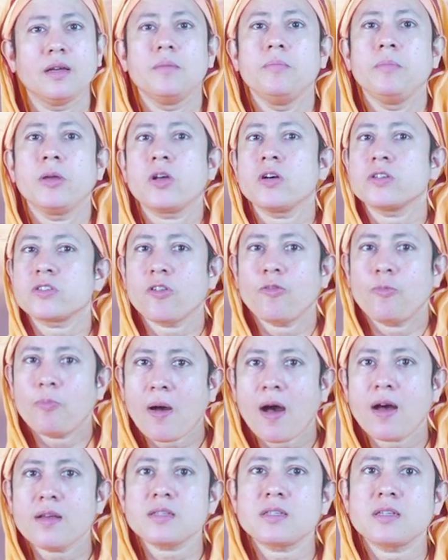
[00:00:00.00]
Because of
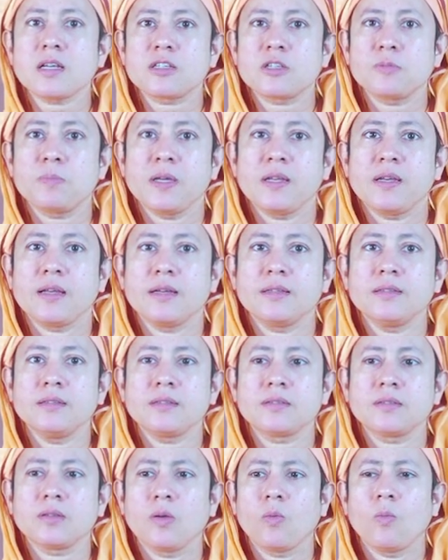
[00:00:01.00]
past
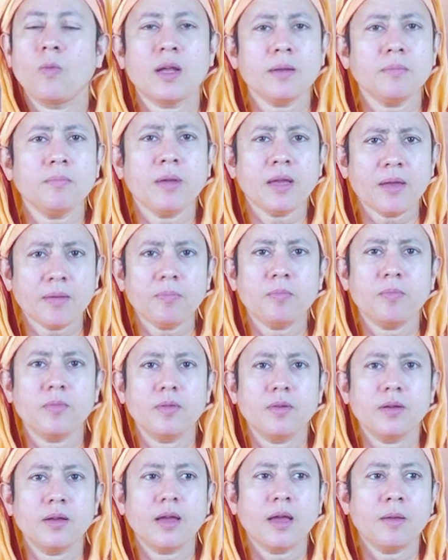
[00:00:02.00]
experience, one may
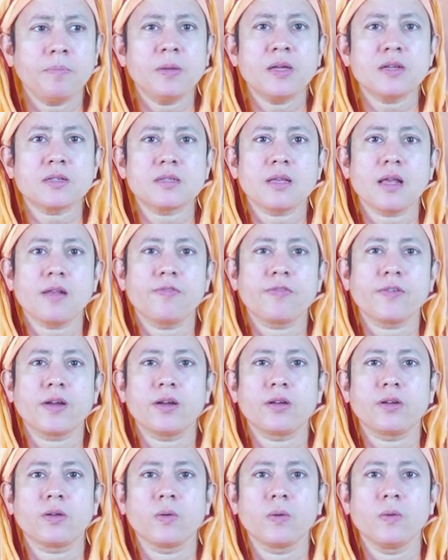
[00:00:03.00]
appear
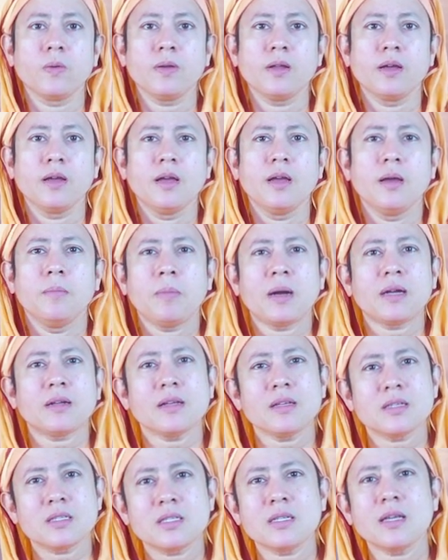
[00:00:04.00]
self-controlled, but
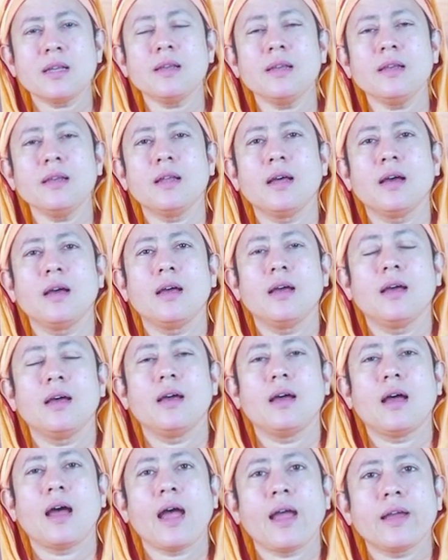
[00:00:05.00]
is still
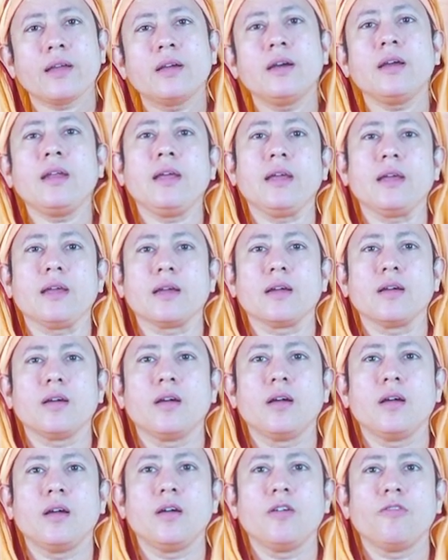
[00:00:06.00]
hankering
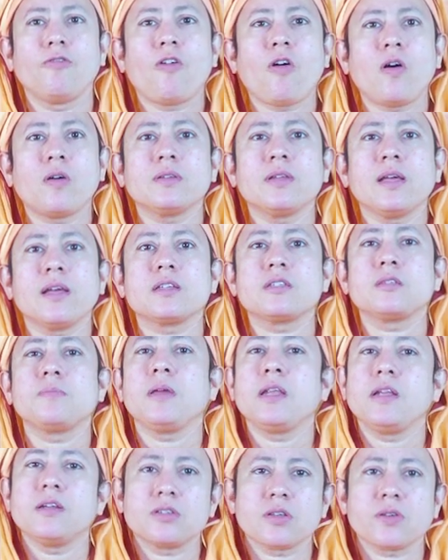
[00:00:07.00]
for the
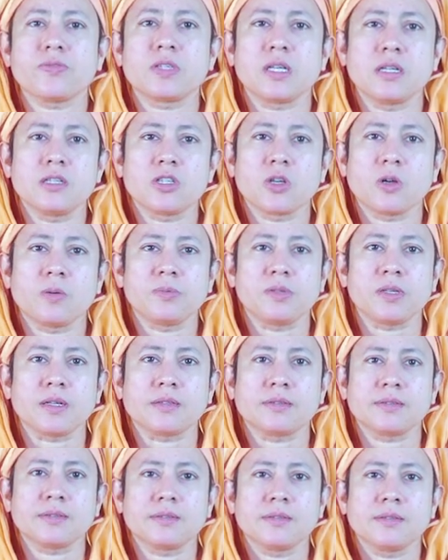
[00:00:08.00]
experience of sense
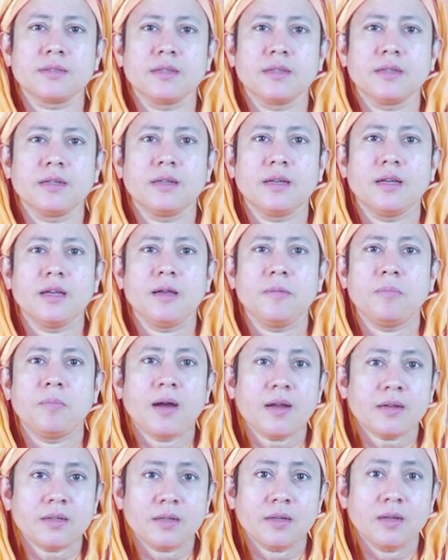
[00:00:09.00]
objects.
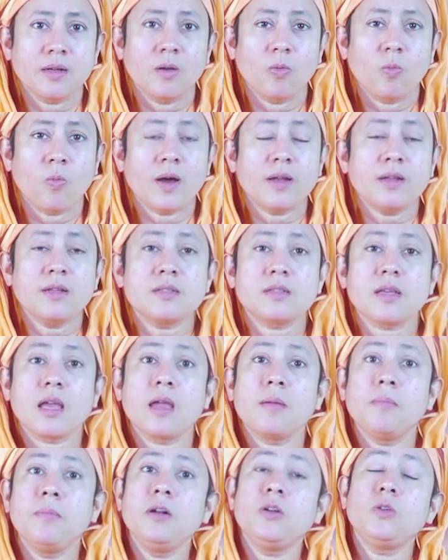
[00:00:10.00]
But one is
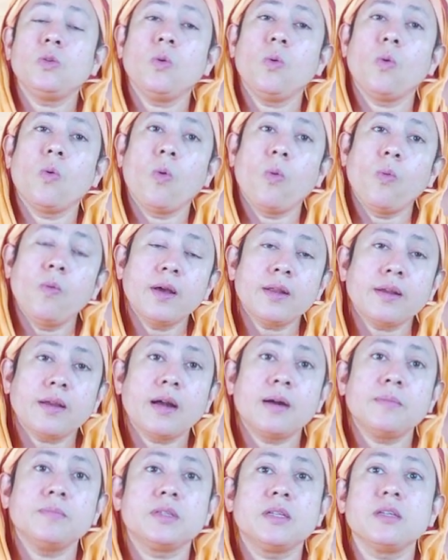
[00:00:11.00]
able to
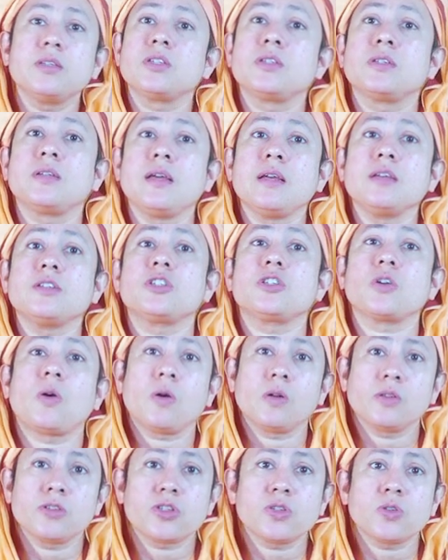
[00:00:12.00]
overcome this taste
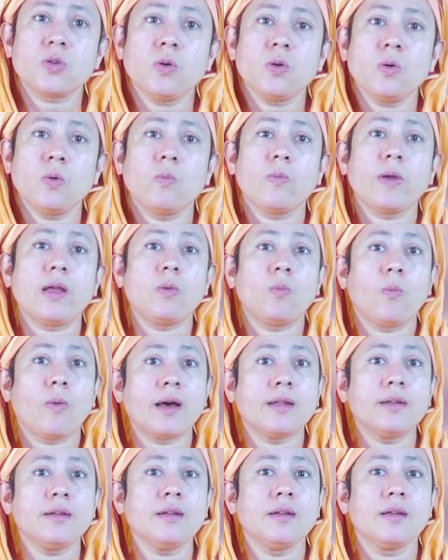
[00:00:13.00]
also when
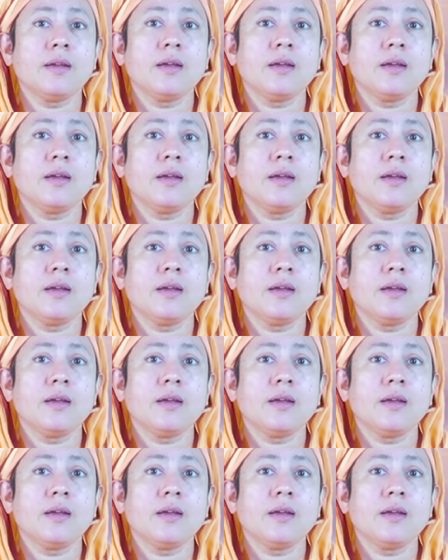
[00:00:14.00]
one